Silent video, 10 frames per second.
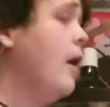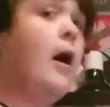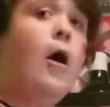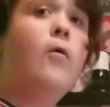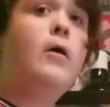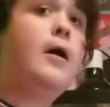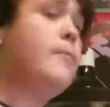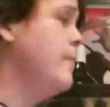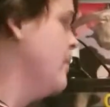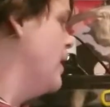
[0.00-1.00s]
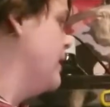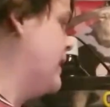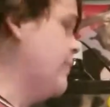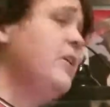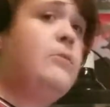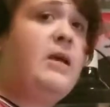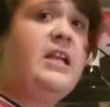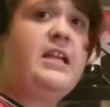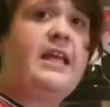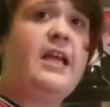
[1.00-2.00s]
Oh, keep a
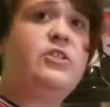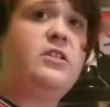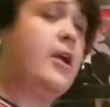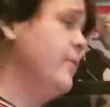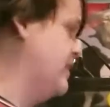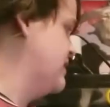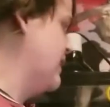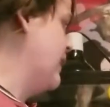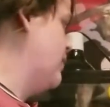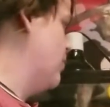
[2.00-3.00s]
humidity gauge in there because they like their